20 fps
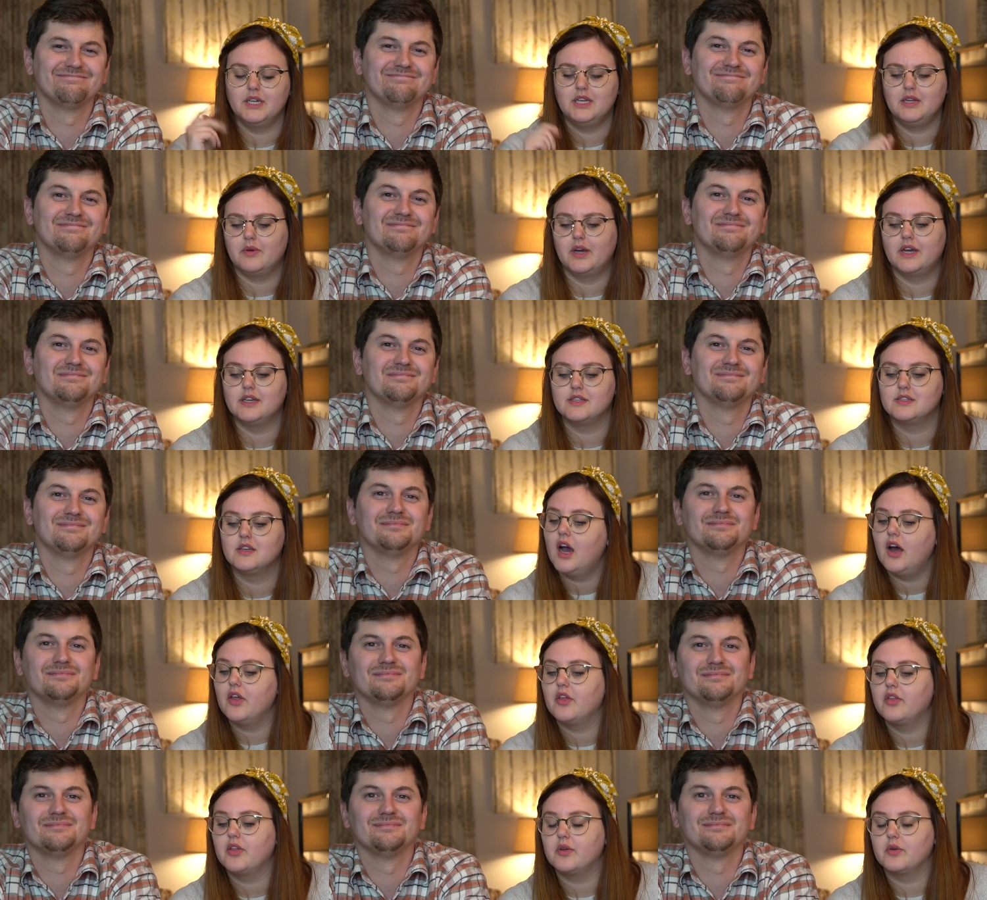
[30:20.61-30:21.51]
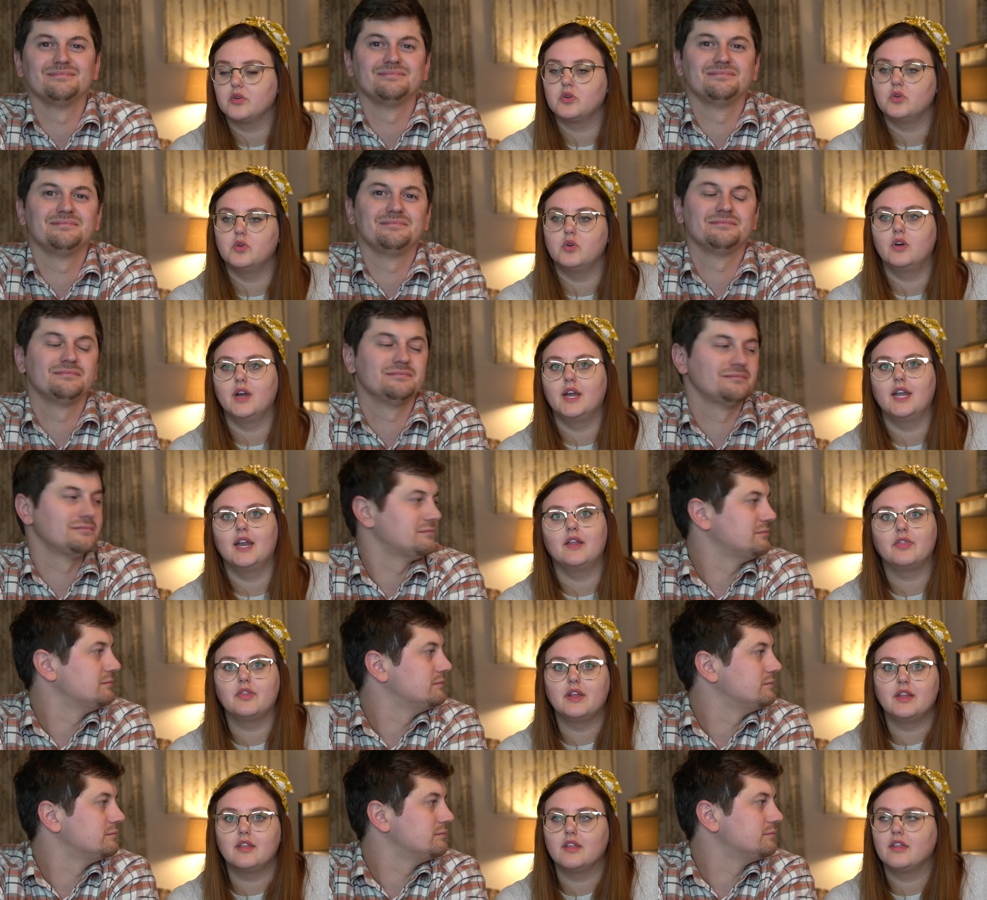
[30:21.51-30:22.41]
Speaker 1: anyways, I thought they were cool and I
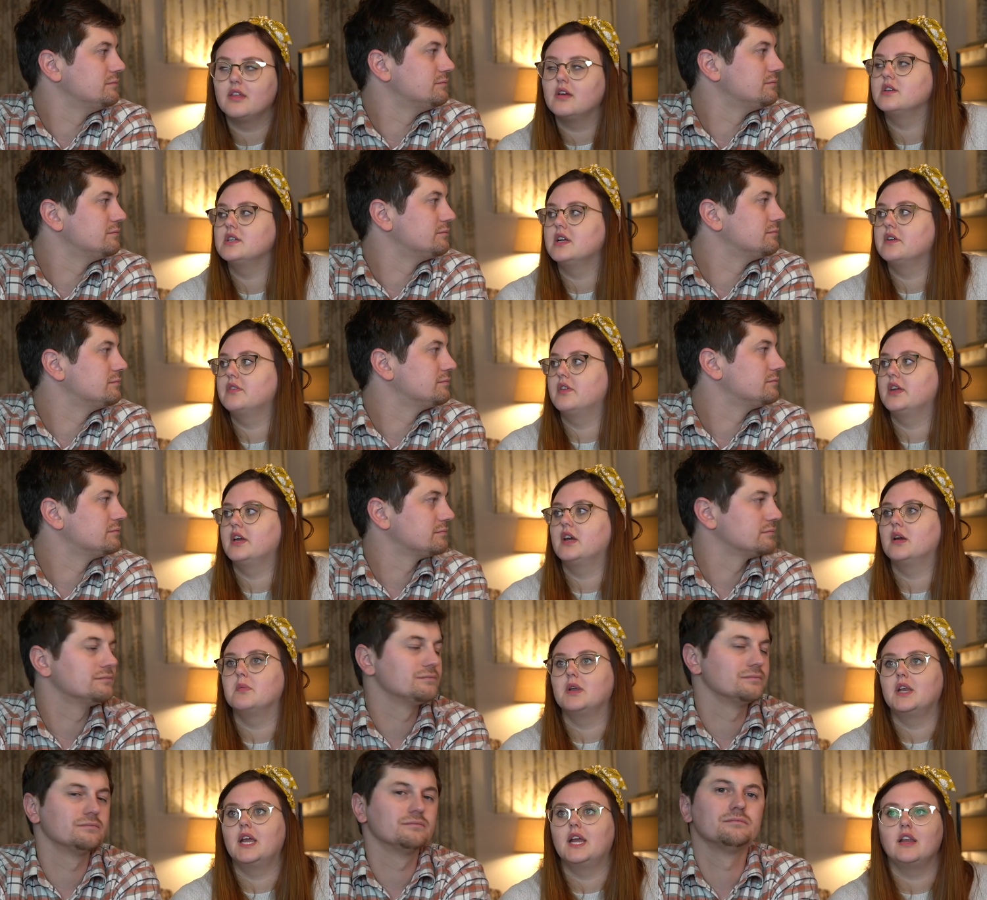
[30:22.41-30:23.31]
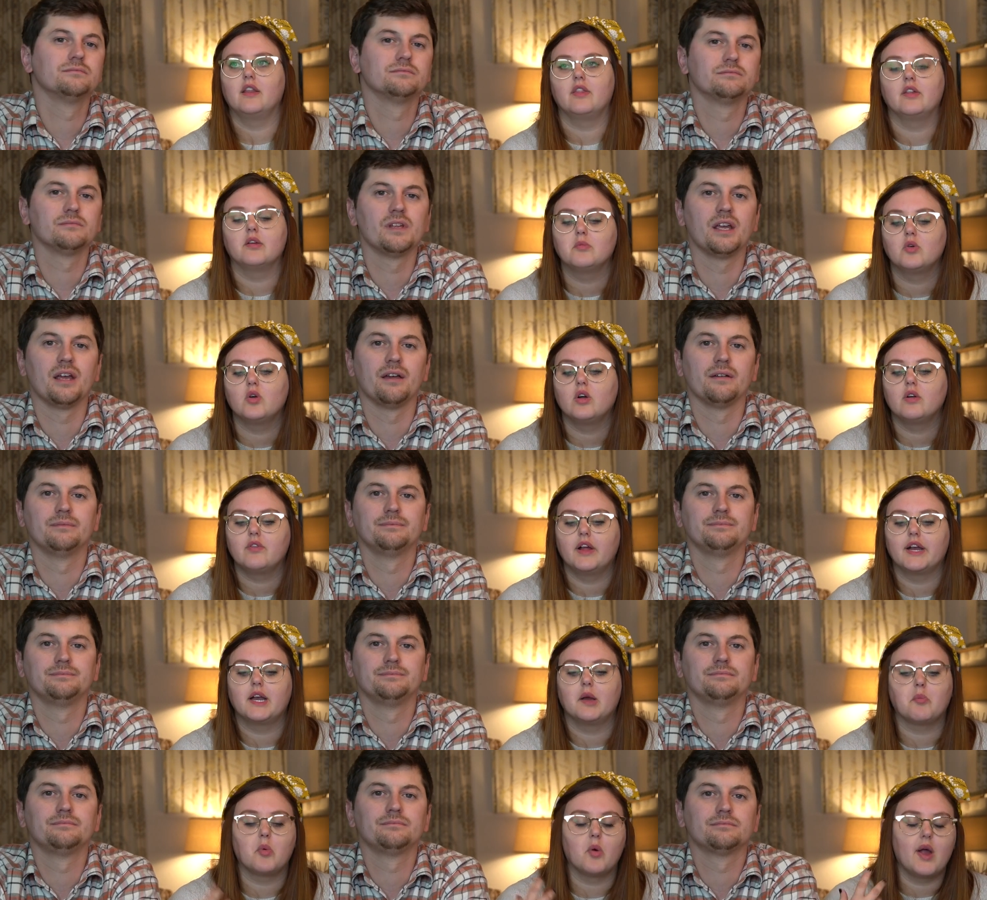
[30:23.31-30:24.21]
think that they'll definitely come in handy. They're more yeah. of like
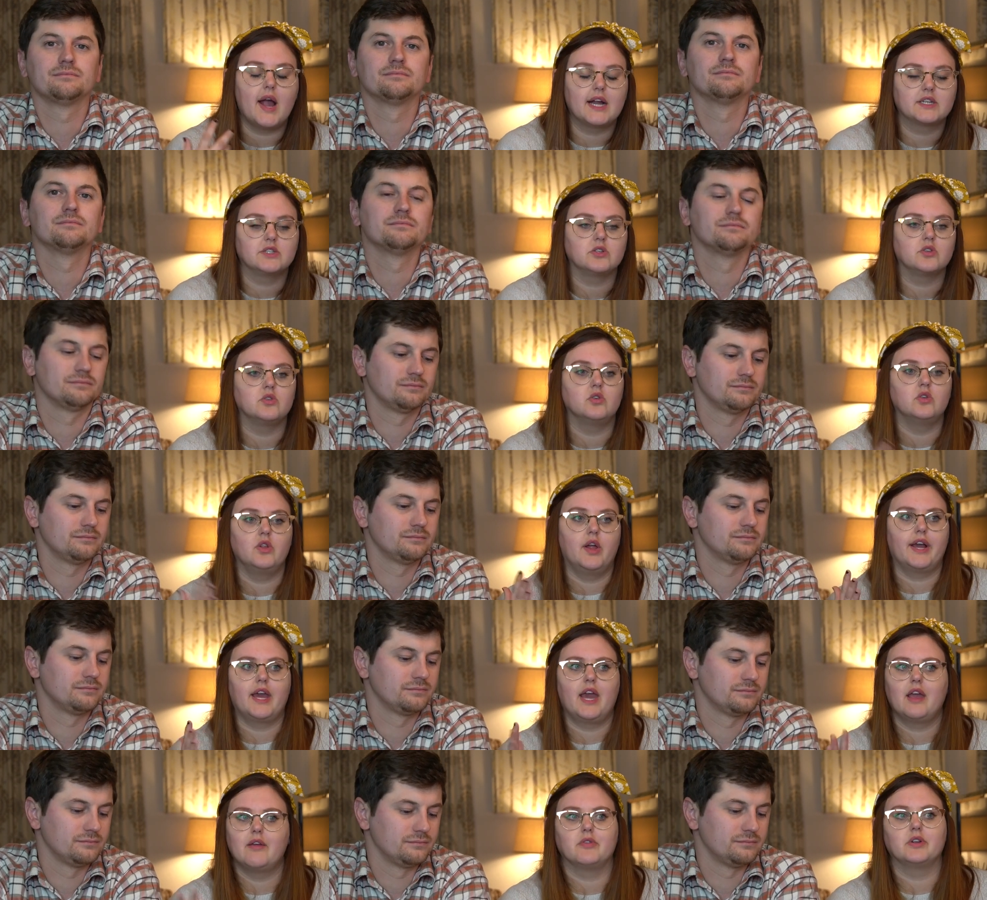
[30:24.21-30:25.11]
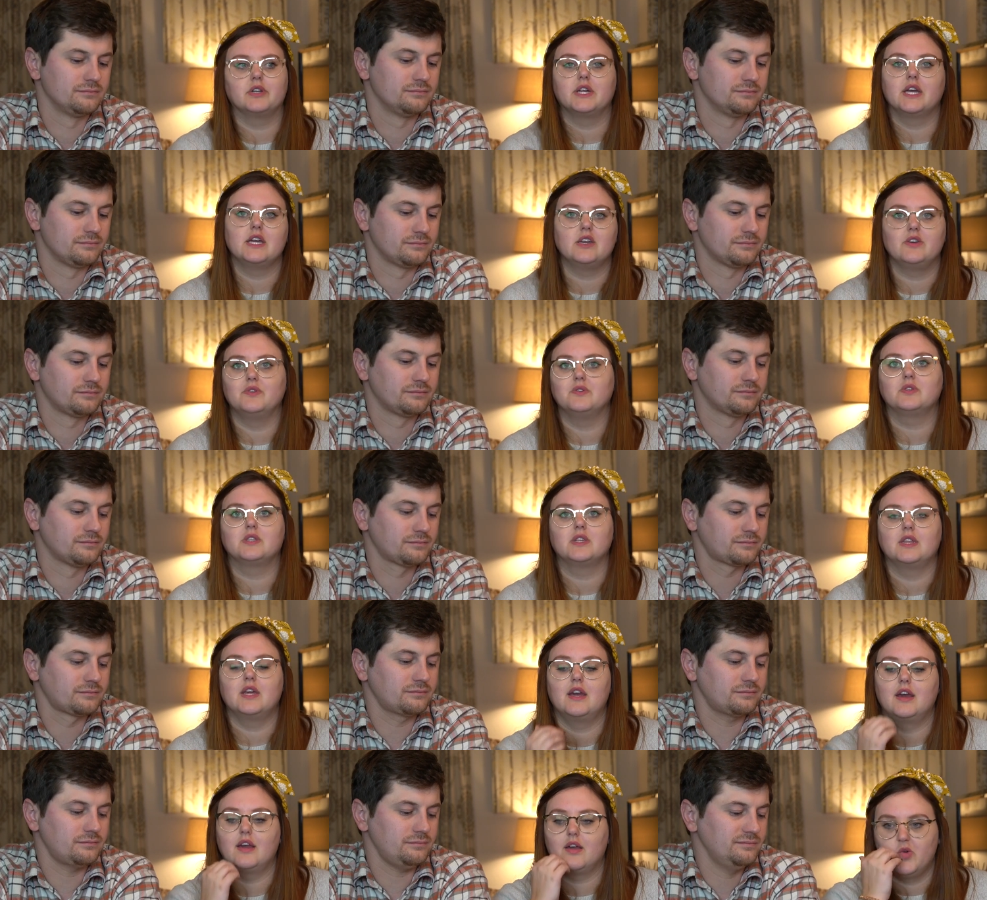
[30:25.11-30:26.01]
a practical, like everyday use
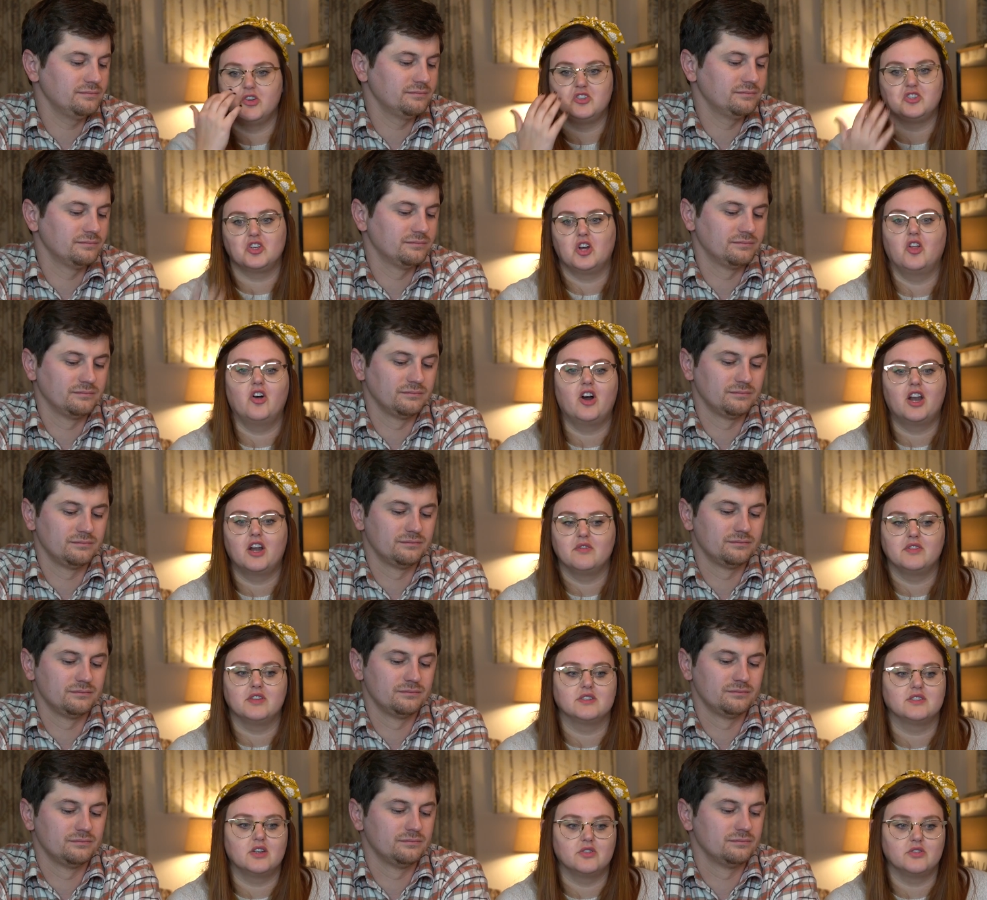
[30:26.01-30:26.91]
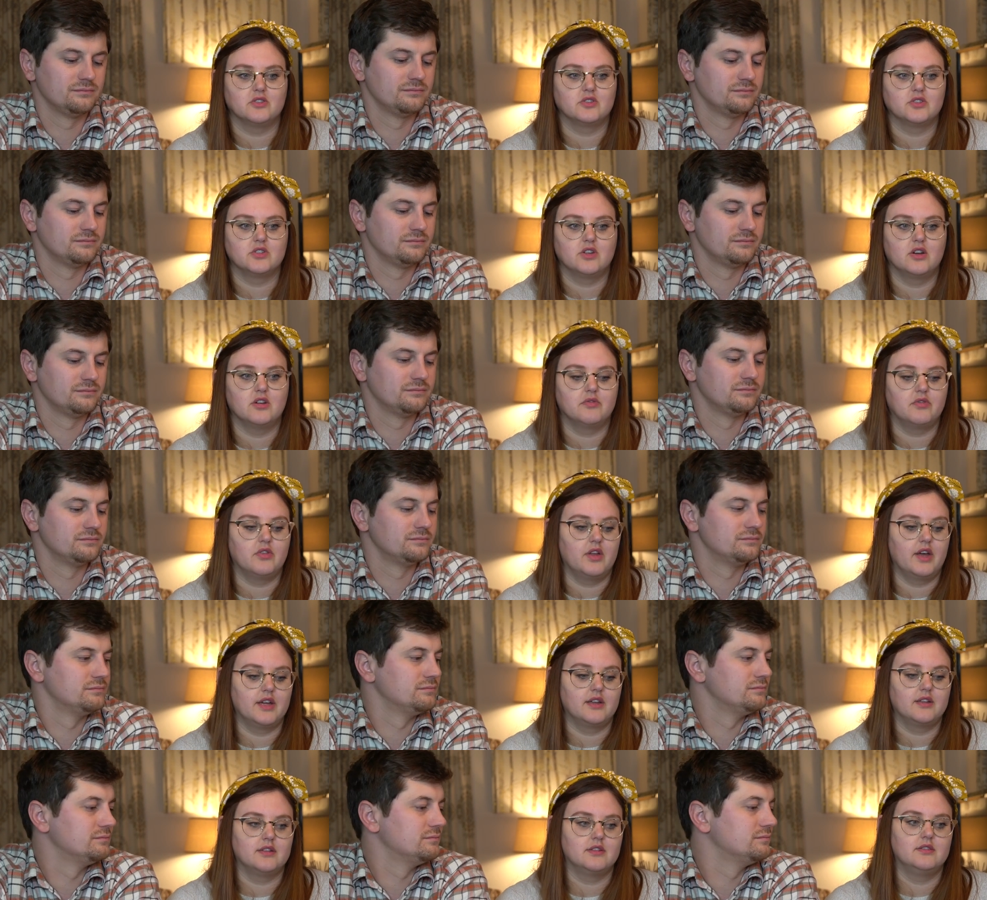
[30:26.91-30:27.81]
thing, which a lot of this other stuff
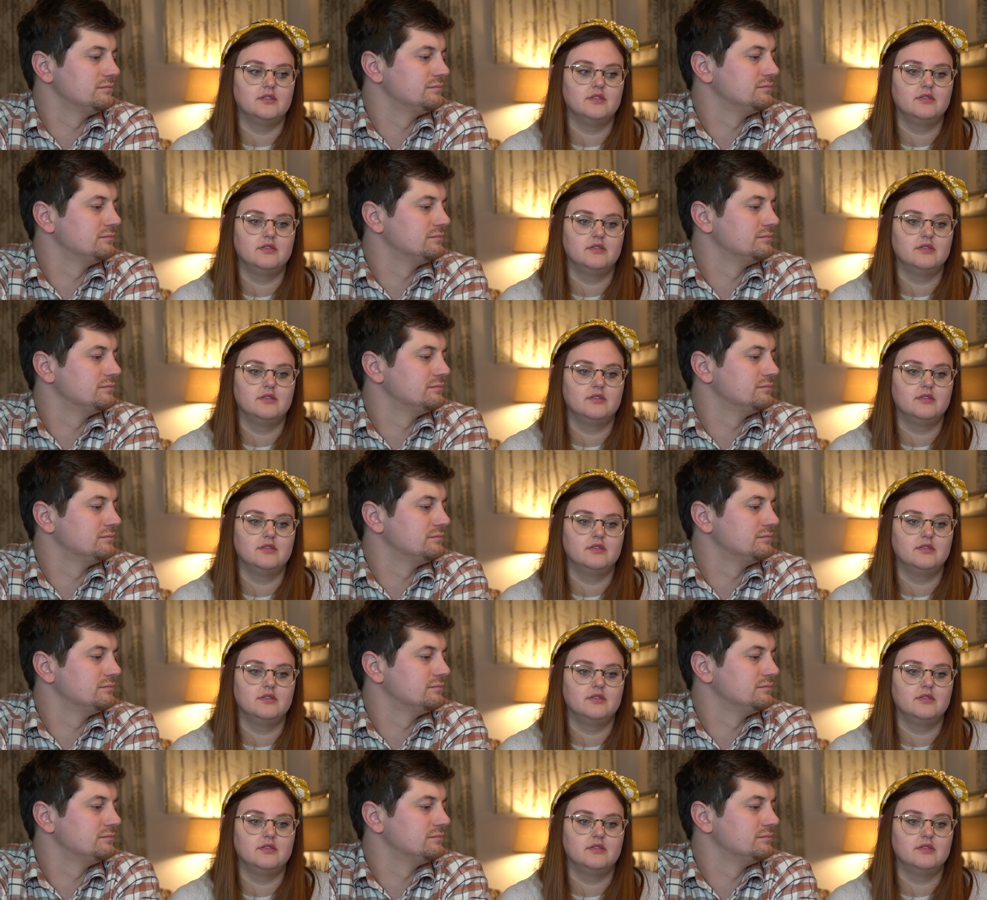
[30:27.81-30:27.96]
like